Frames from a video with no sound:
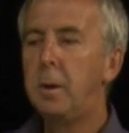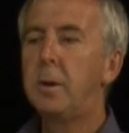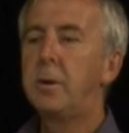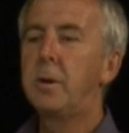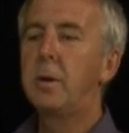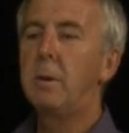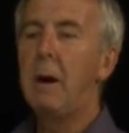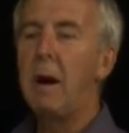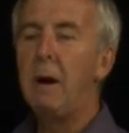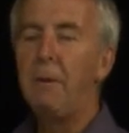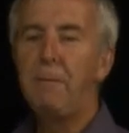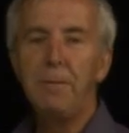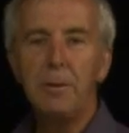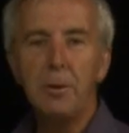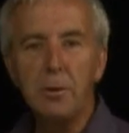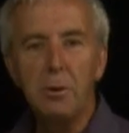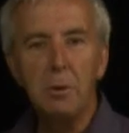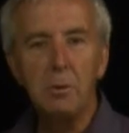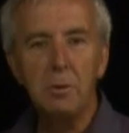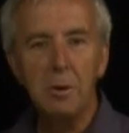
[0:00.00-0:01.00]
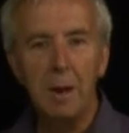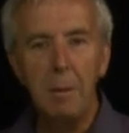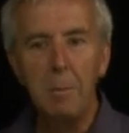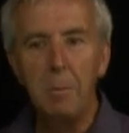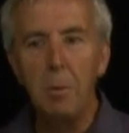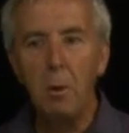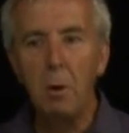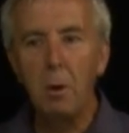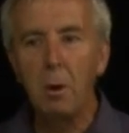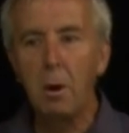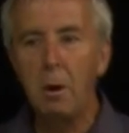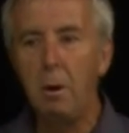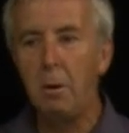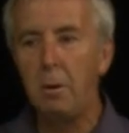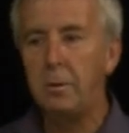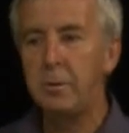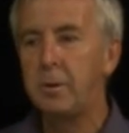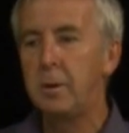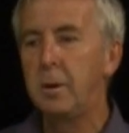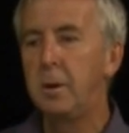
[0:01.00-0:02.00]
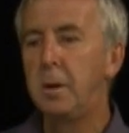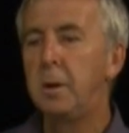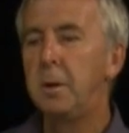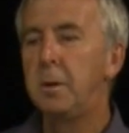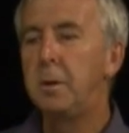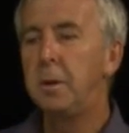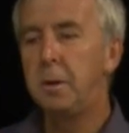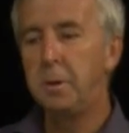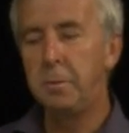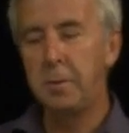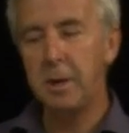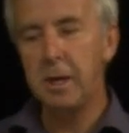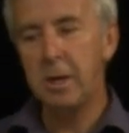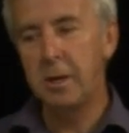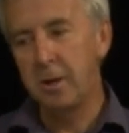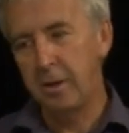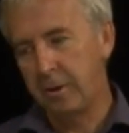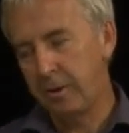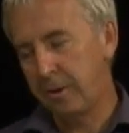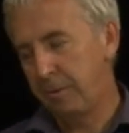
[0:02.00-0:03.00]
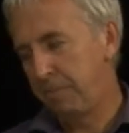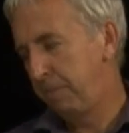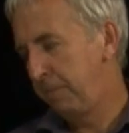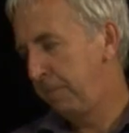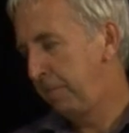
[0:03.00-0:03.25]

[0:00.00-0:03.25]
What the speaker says: So alphas use up more clocks than the betas.